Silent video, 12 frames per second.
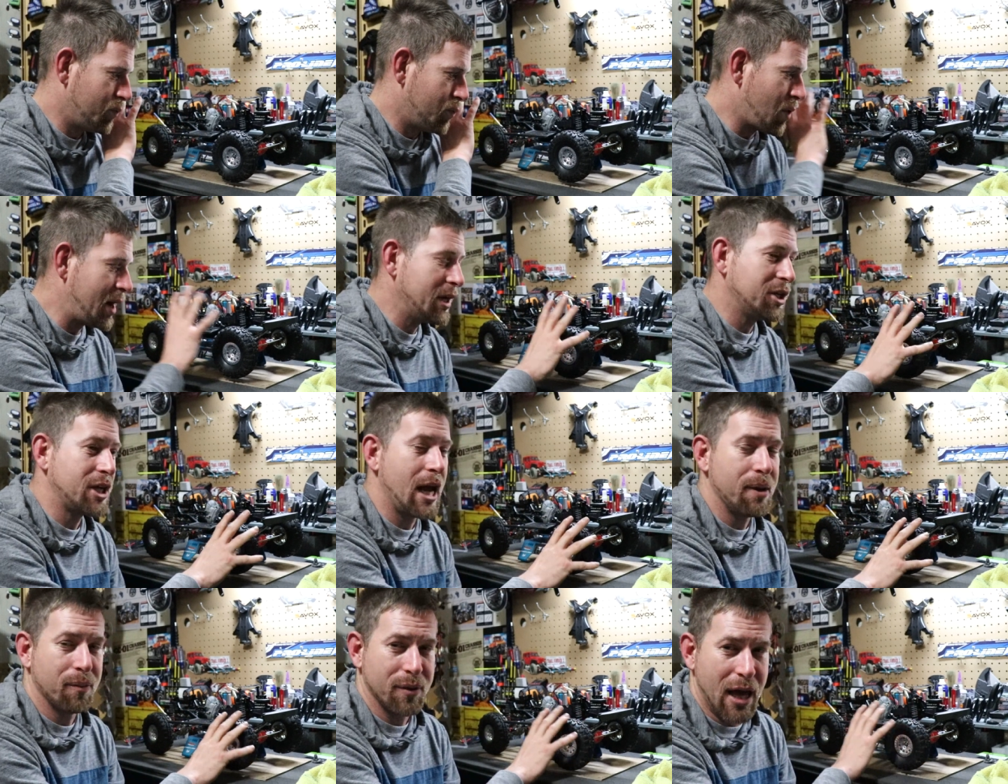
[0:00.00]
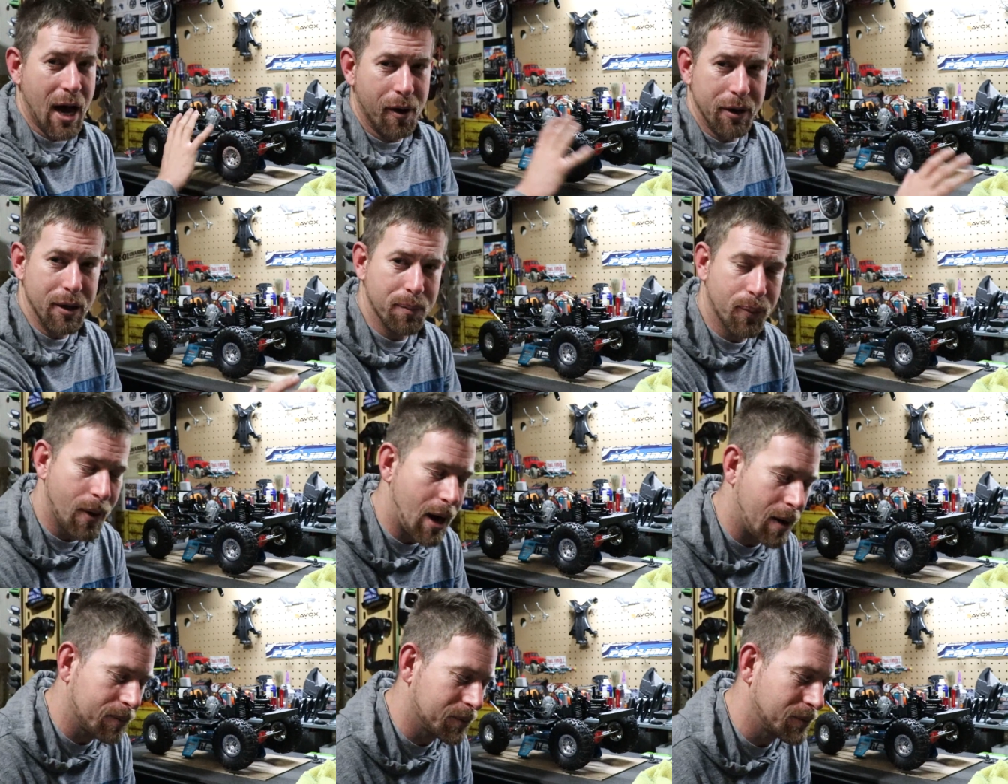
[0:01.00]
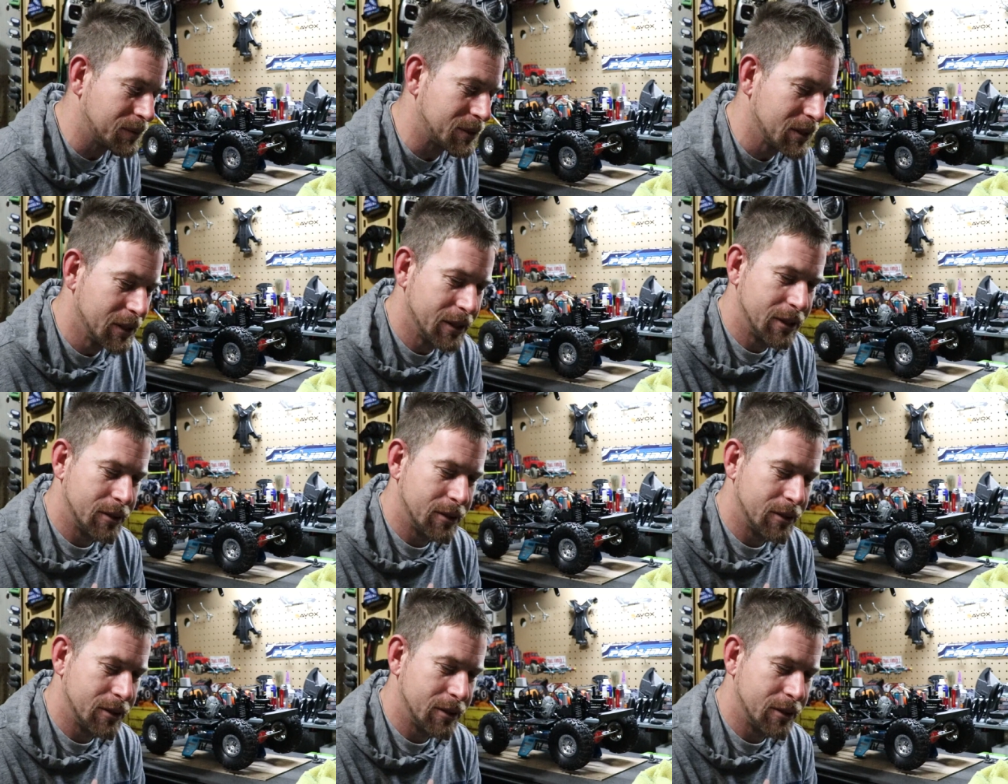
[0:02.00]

running shape without any problems.